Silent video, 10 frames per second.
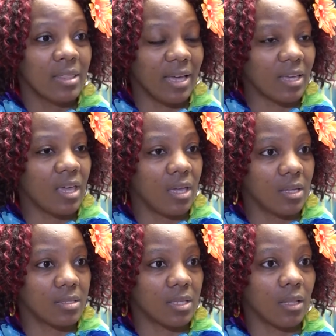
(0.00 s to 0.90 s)
that
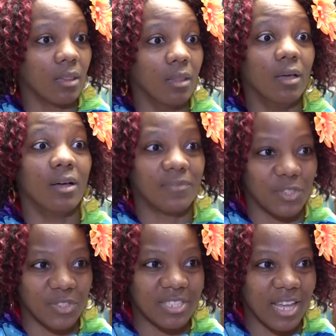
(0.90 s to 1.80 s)
kids love
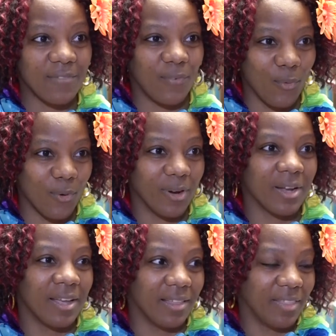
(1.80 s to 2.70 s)
to stay for.
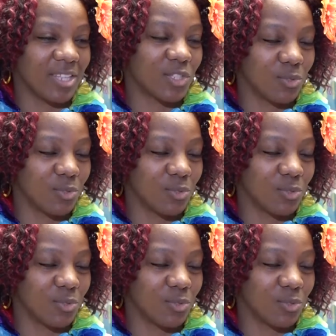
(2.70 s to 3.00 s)
And that's